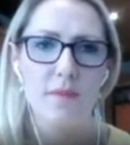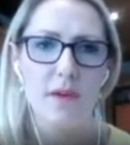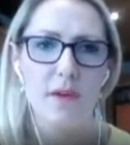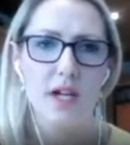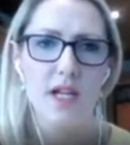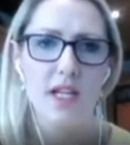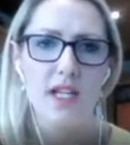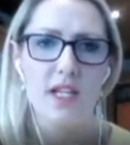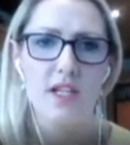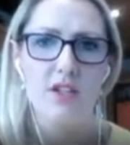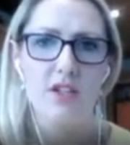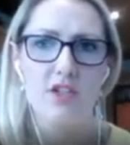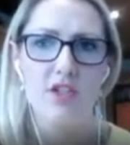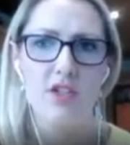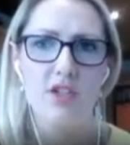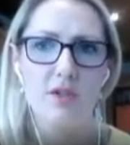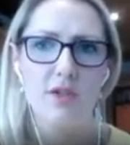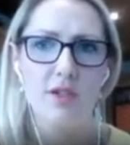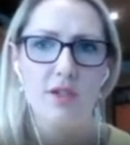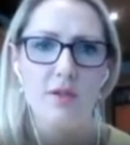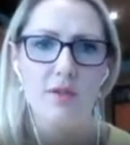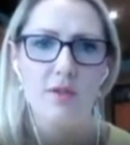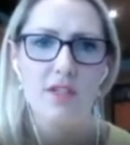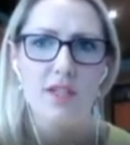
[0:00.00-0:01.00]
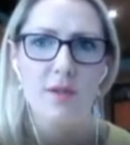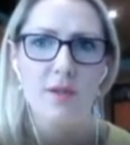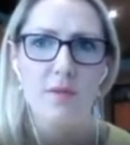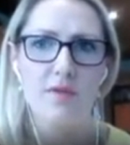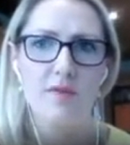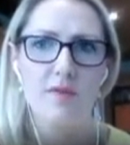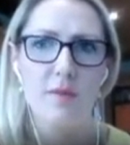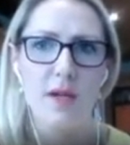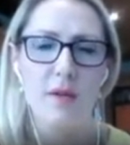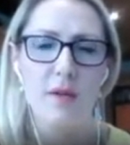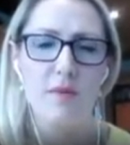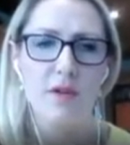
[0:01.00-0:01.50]
I can show you some
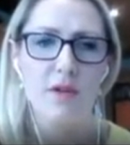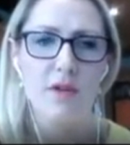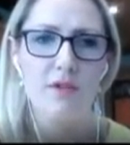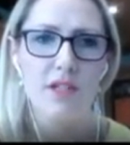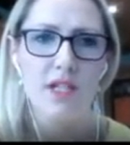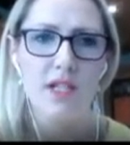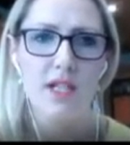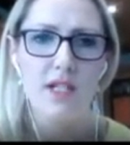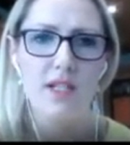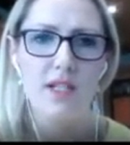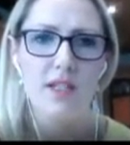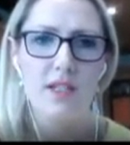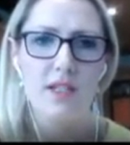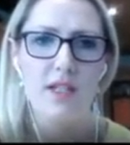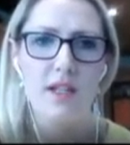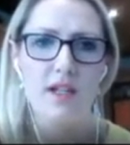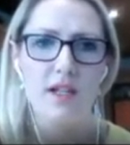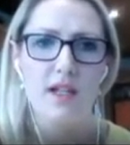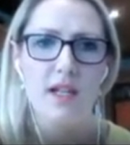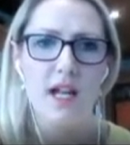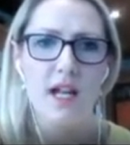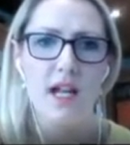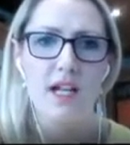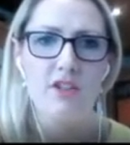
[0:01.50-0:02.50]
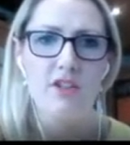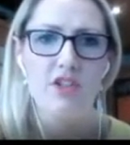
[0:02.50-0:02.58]
of my projects and